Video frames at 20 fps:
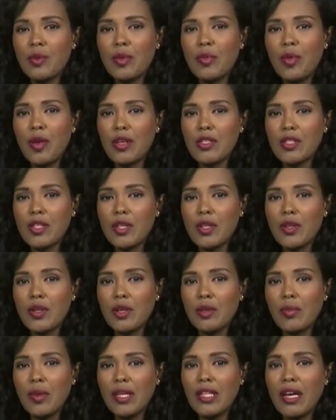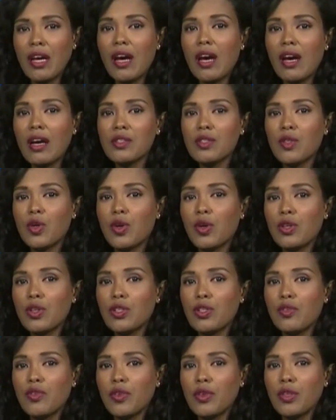will be prosecuted by the highest
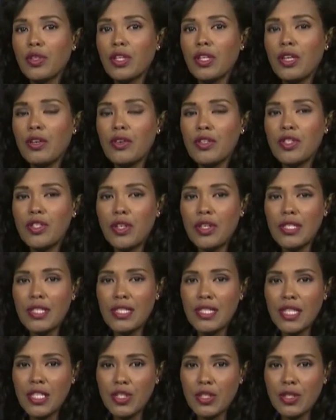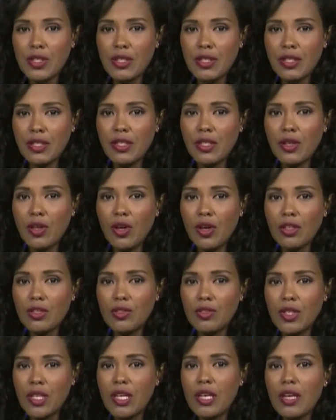court of ordinary jurisdiction in the
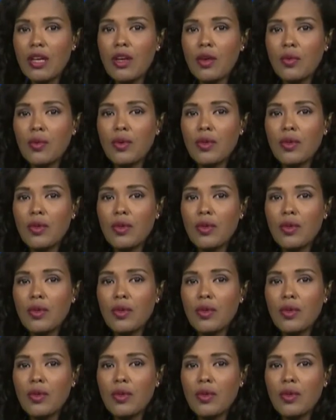country